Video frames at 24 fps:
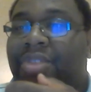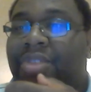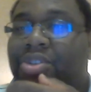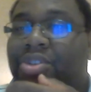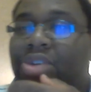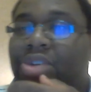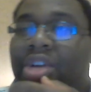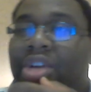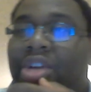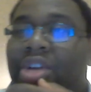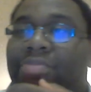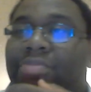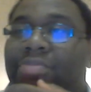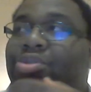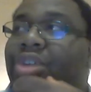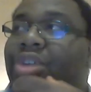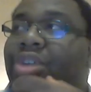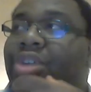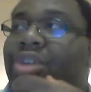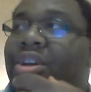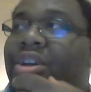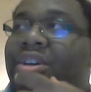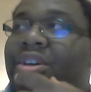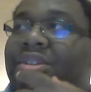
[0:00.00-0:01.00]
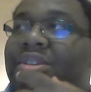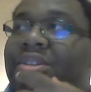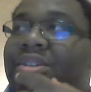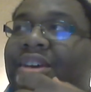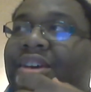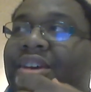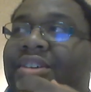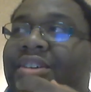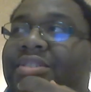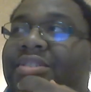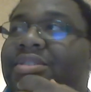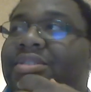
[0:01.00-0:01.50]
They try to portray us
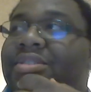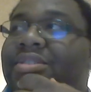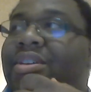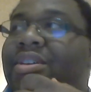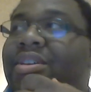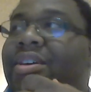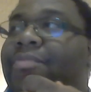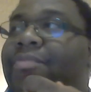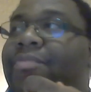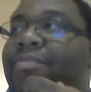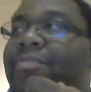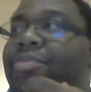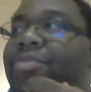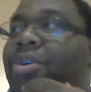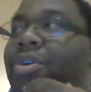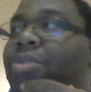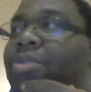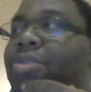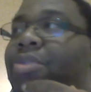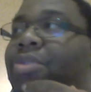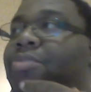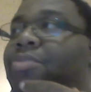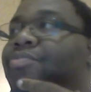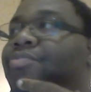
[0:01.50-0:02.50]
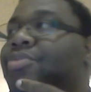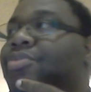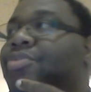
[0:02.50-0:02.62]
as, uh, oh,